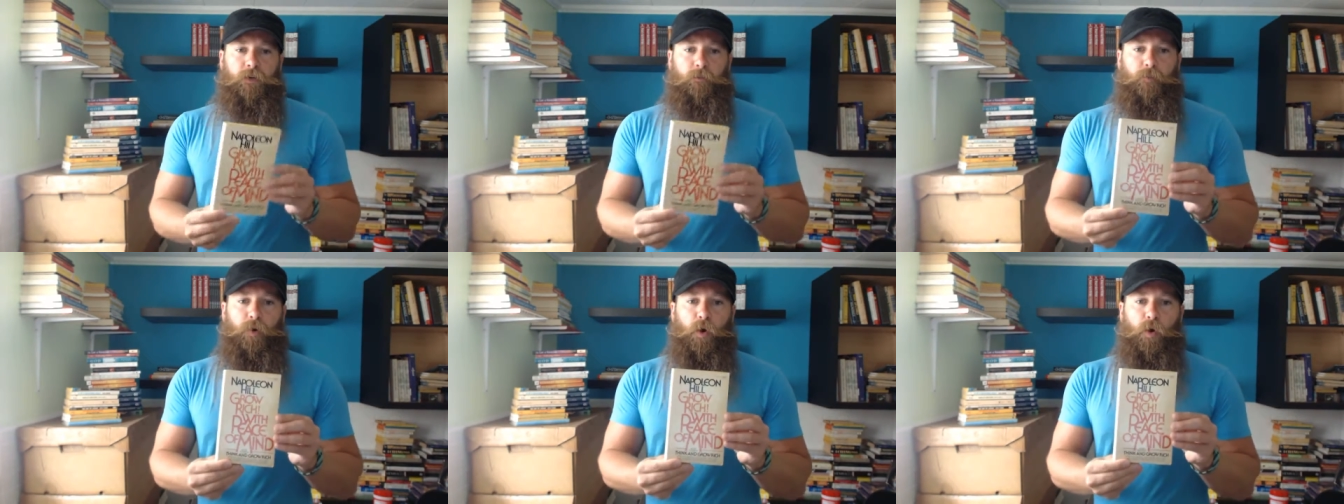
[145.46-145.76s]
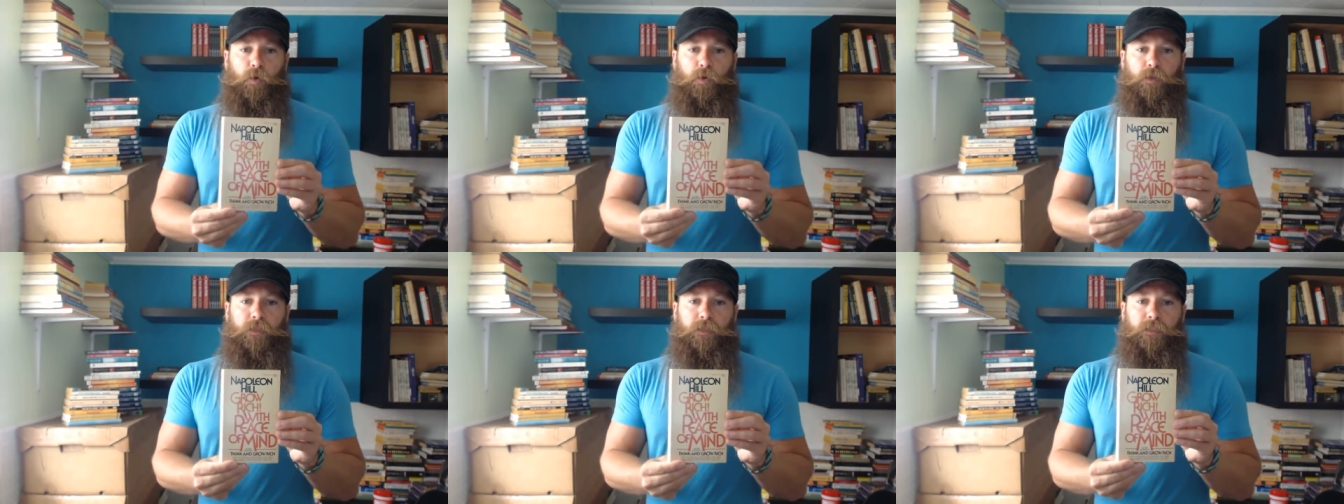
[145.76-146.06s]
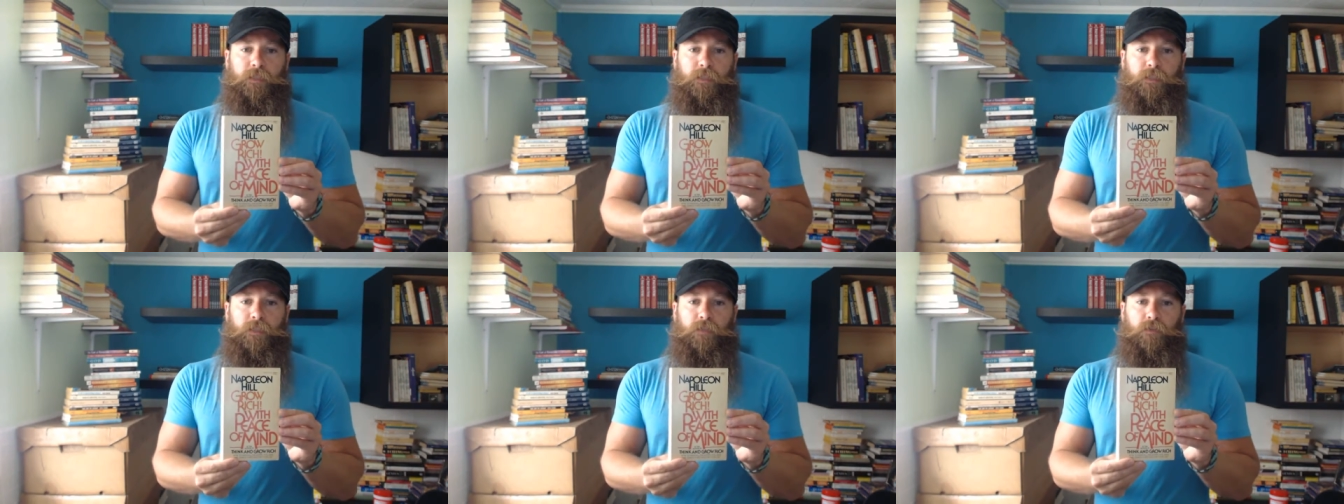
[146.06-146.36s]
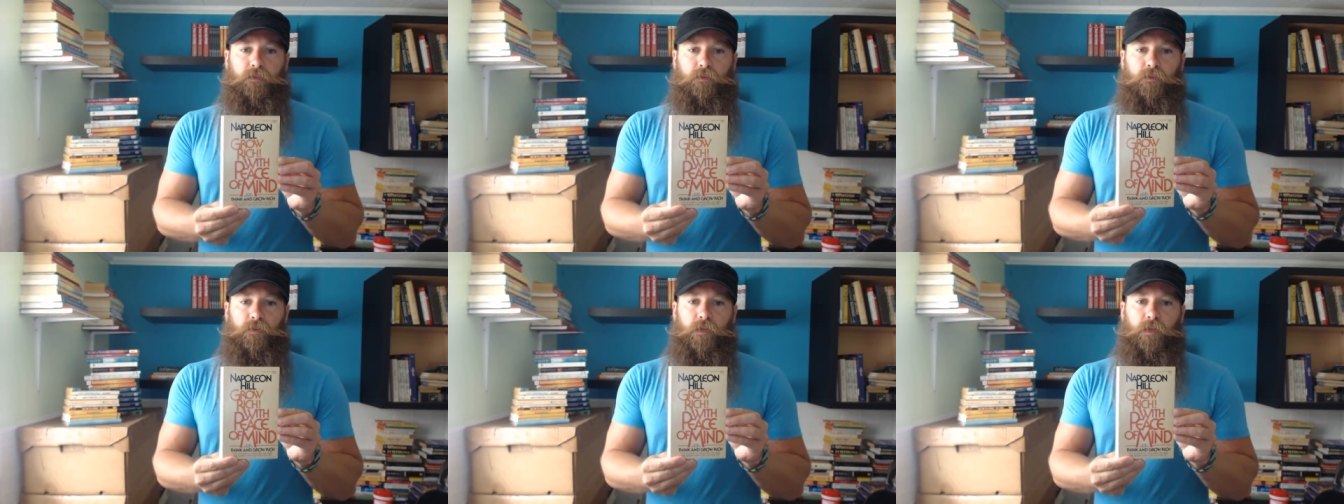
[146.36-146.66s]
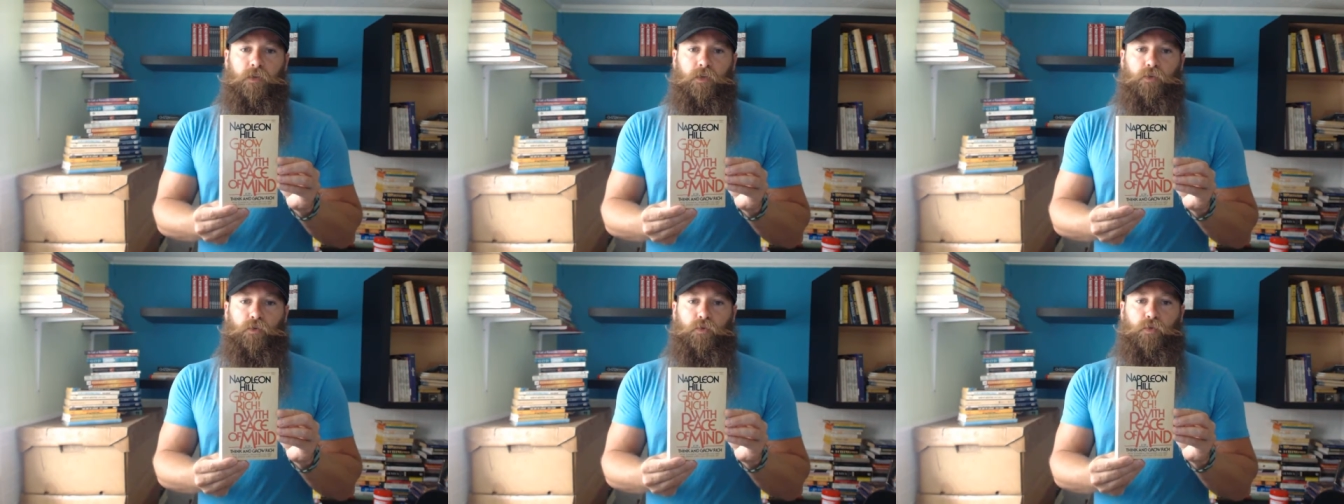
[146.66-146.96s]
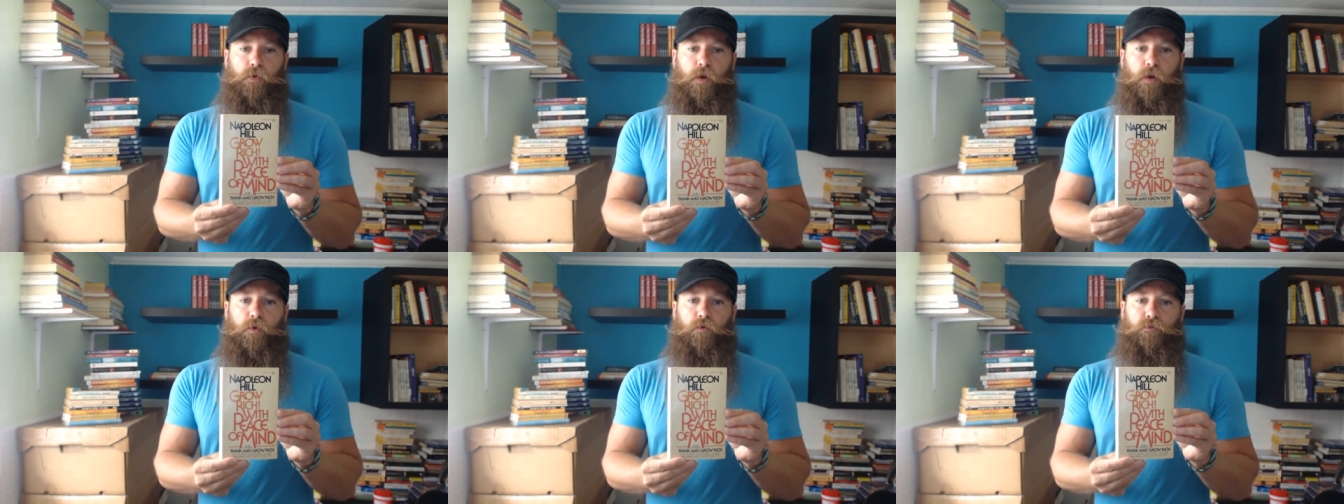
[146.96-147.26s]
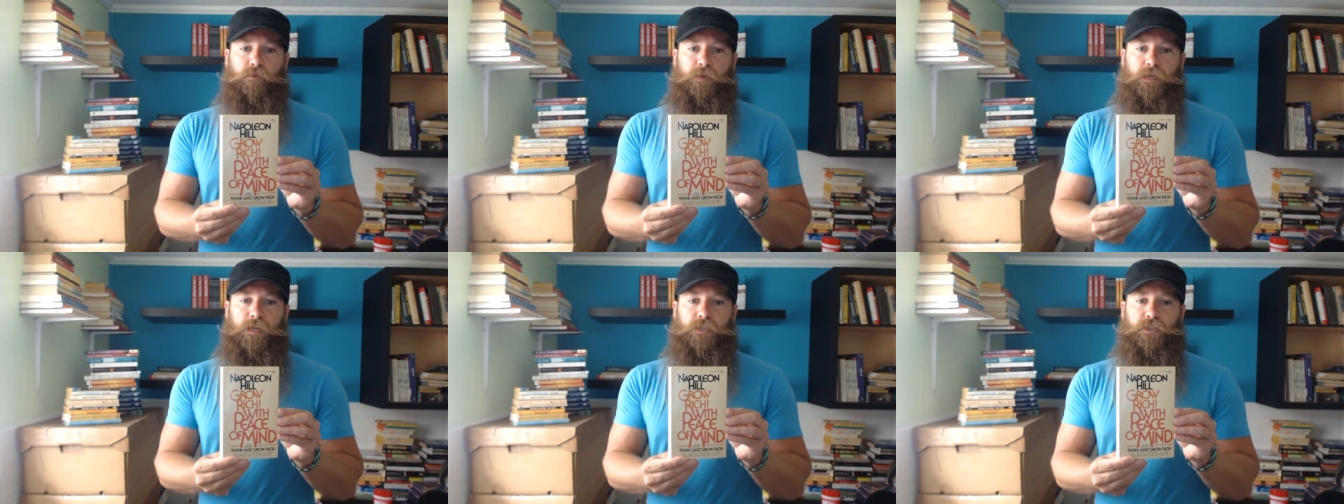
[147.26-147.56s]
Napoleon Hill, Grow
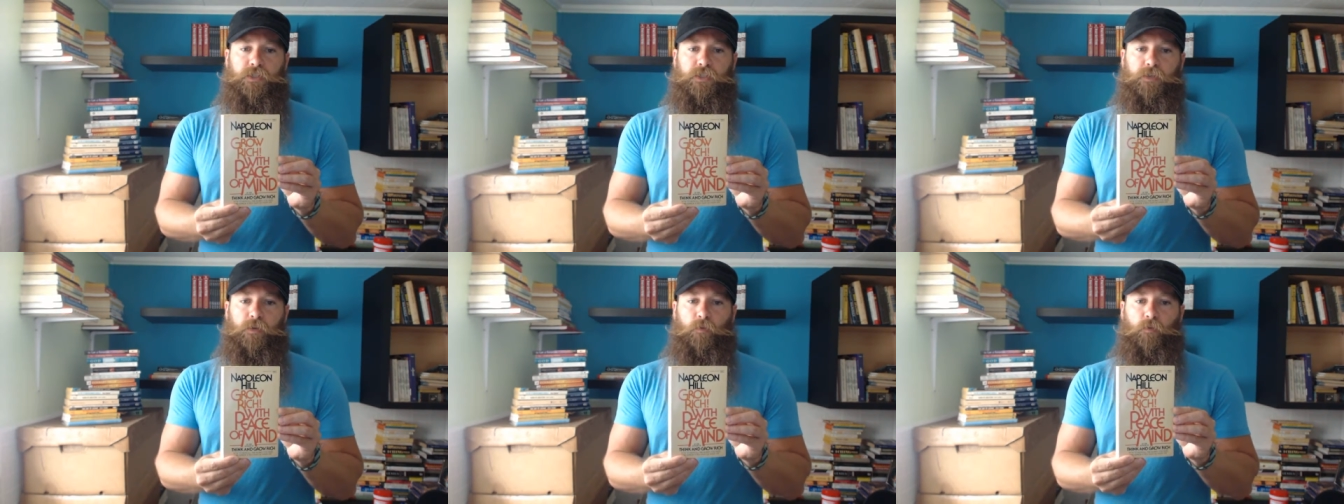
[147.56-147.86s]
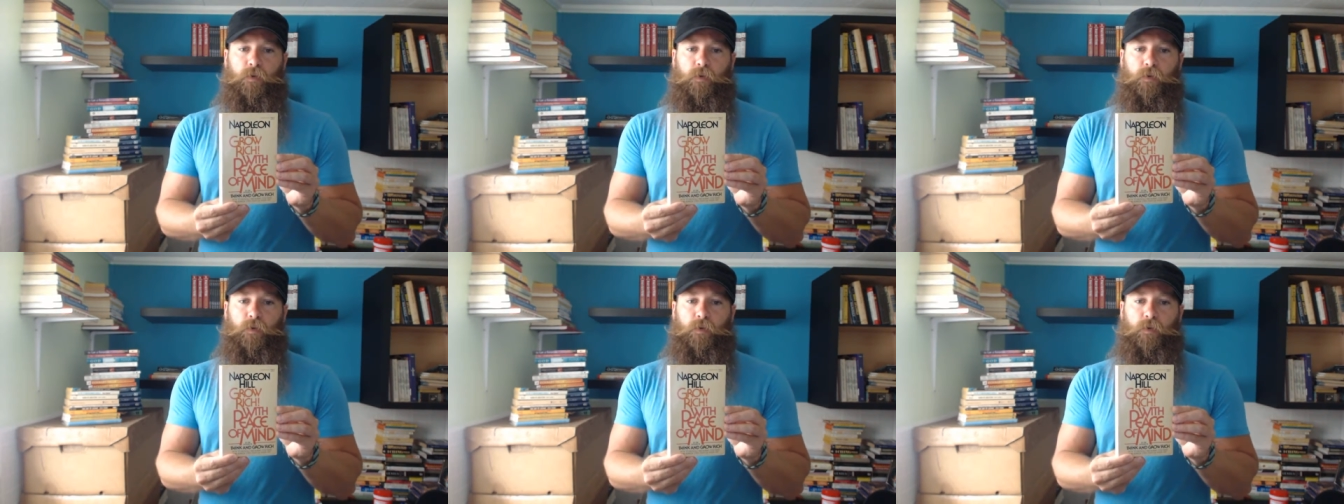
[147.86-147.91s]
Rich